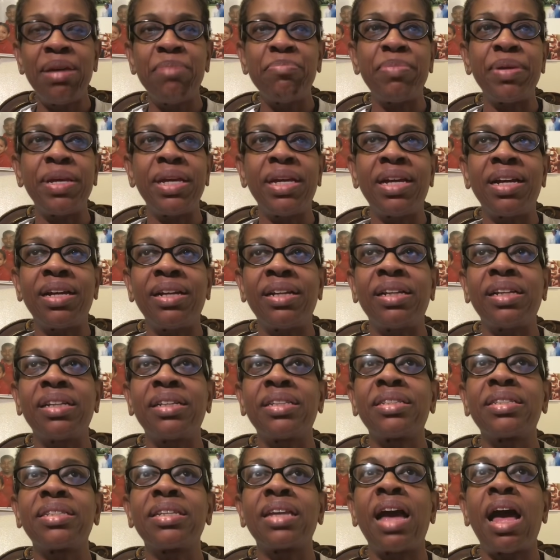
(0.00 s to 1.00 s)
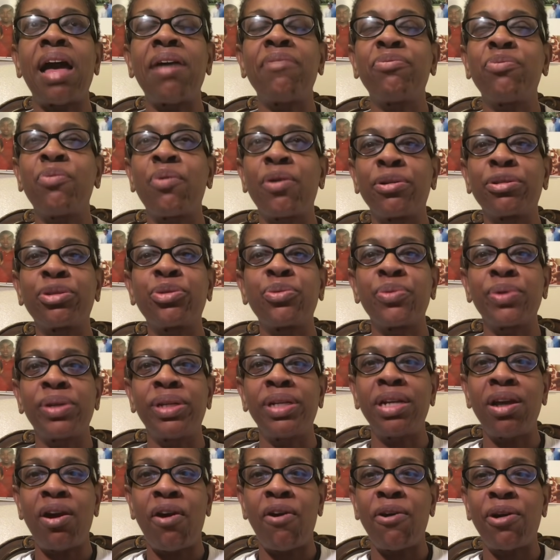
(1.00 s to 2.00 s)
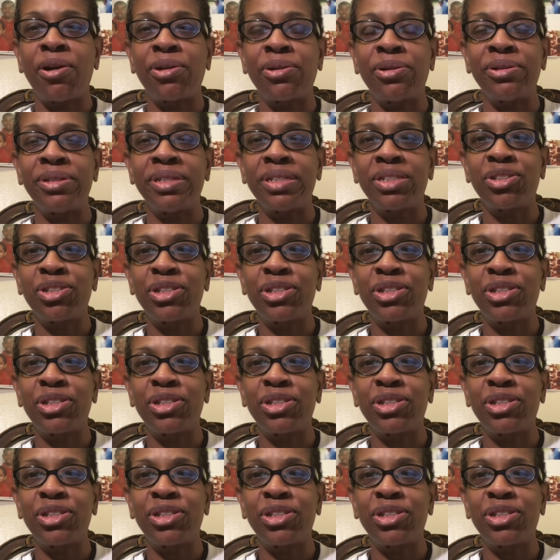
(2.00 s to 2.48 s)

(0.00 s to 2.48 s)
because I've worked really hard on this